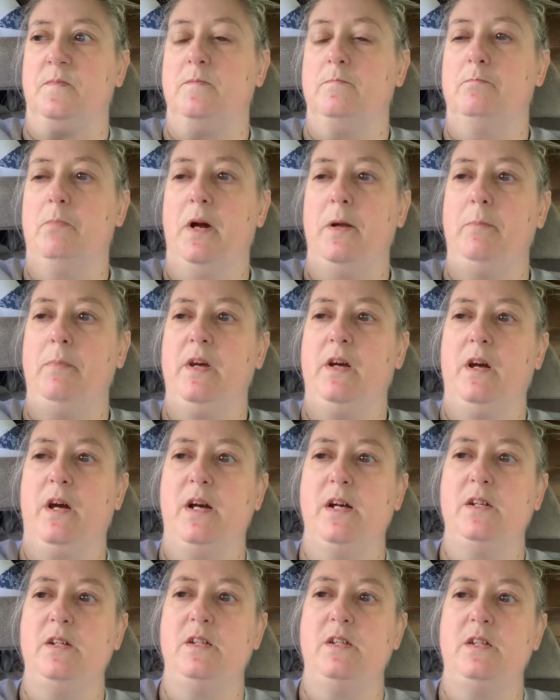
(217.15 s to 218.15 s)
But
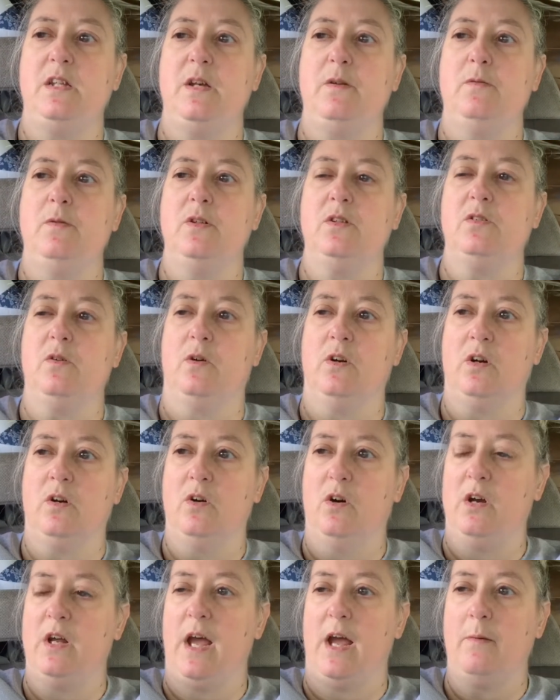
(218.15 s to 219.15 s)
because he was on a
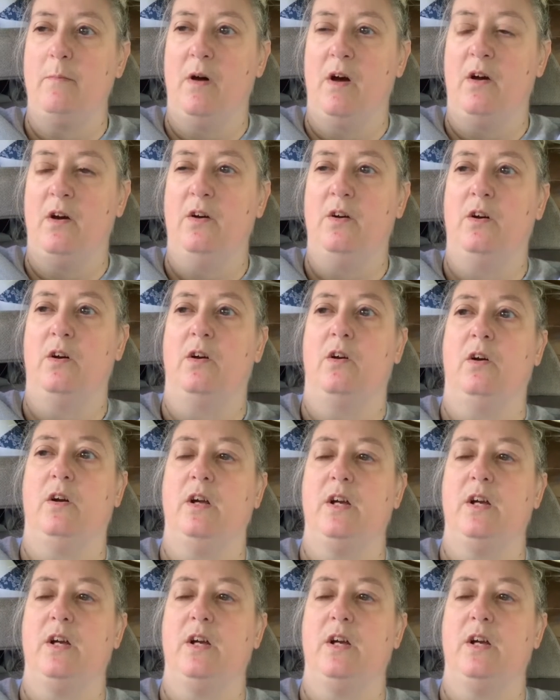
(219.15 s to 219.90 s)
cardiac monitor,